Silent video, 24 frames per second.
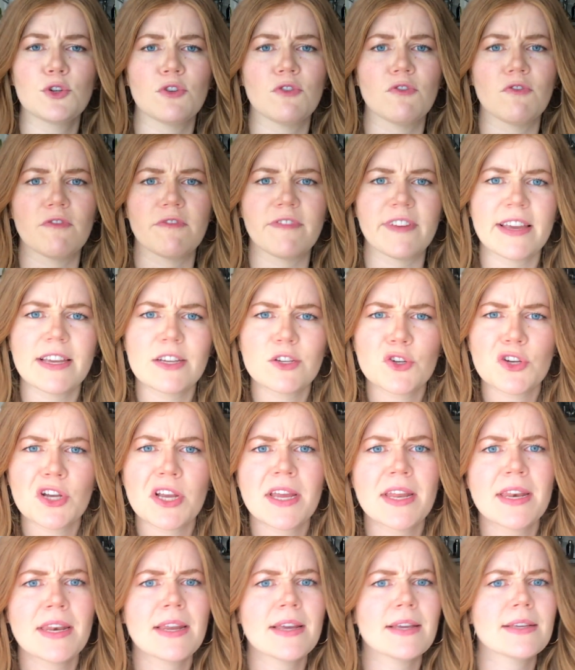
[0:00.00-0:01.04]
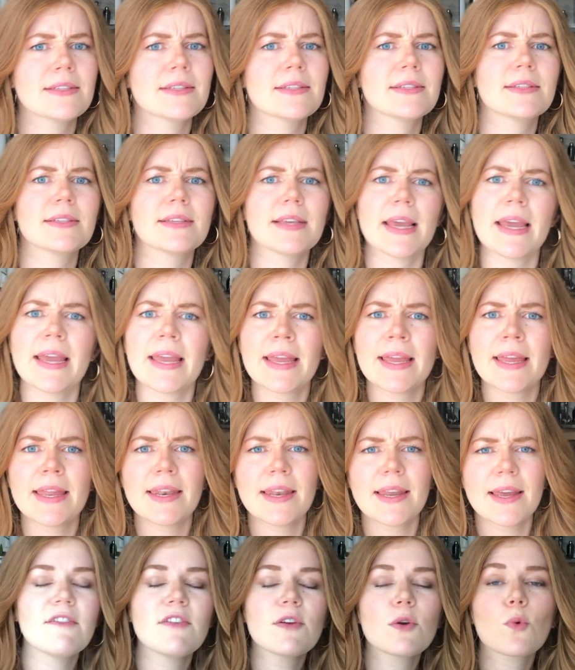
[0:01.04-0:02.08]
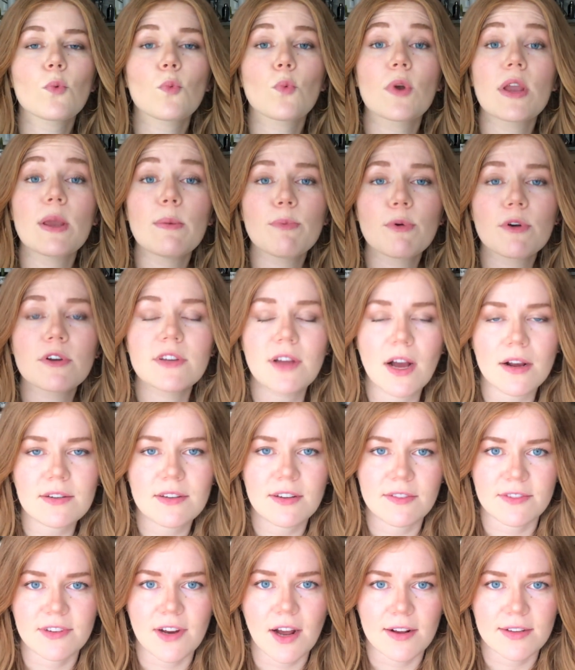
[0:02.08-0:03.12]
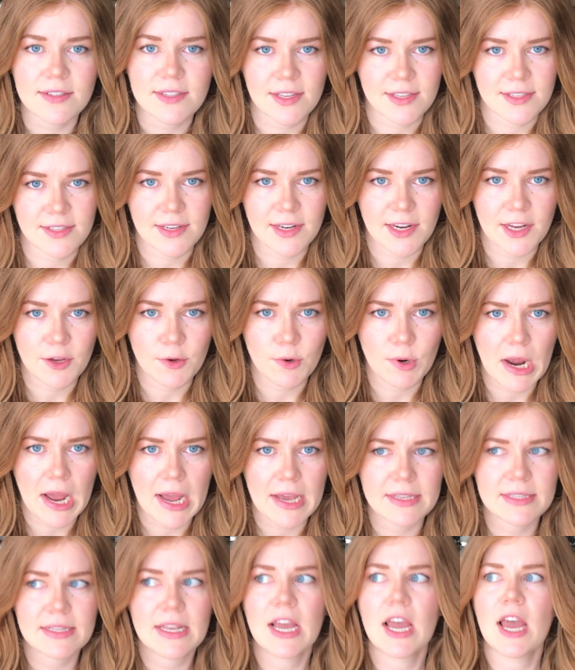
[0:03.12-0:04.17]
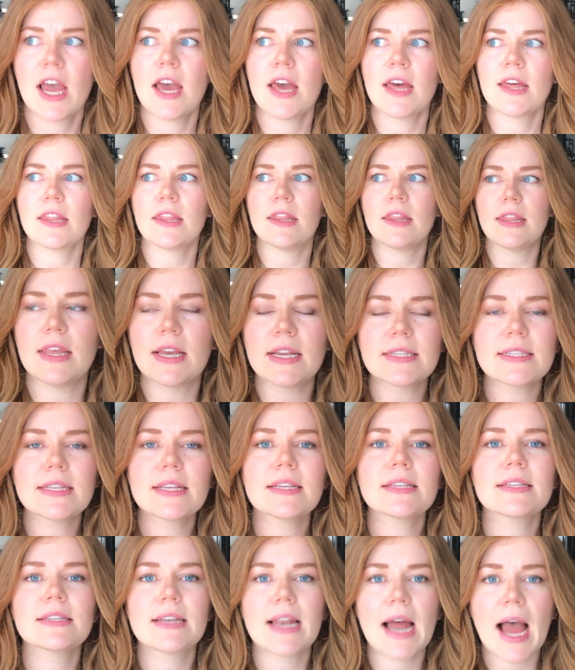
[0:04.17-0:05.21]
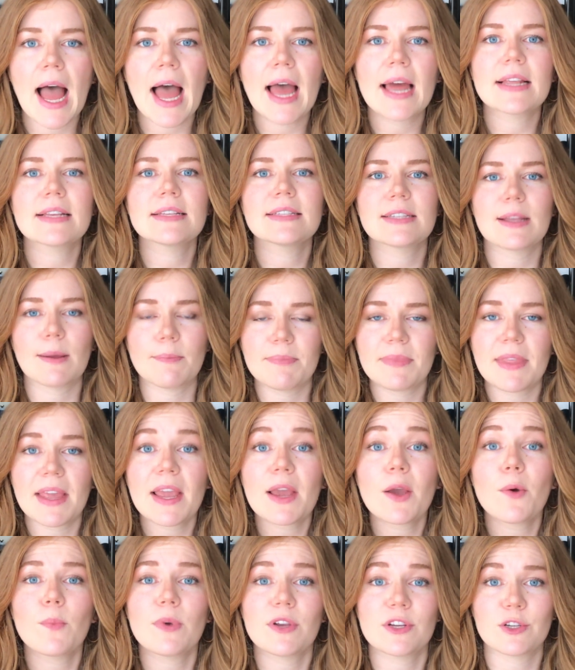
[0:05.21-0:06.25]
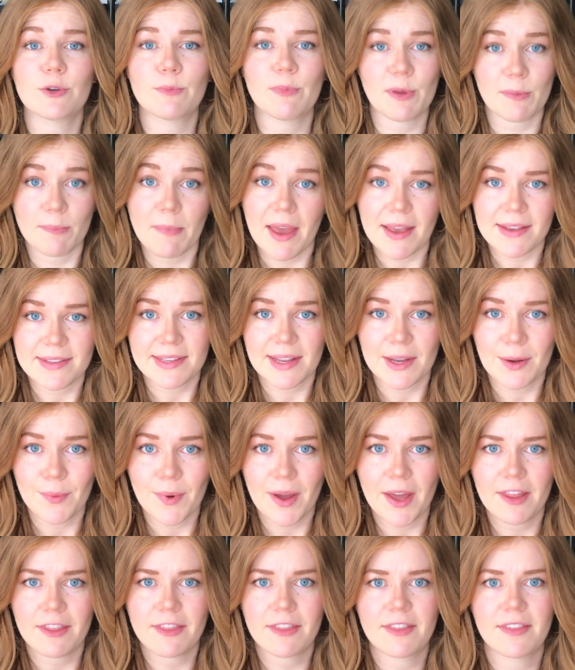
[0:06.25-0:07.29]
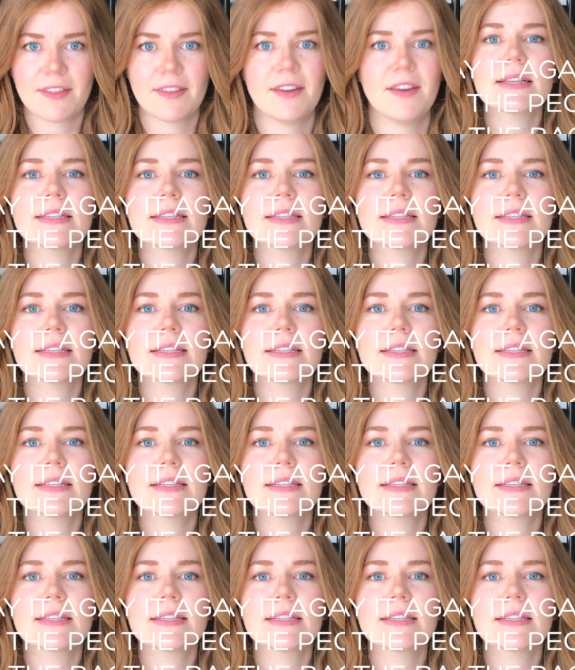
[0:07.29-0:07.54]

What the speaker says: to vision, skin, even reproductive toxicity, you guys. This is not something we should be messing with.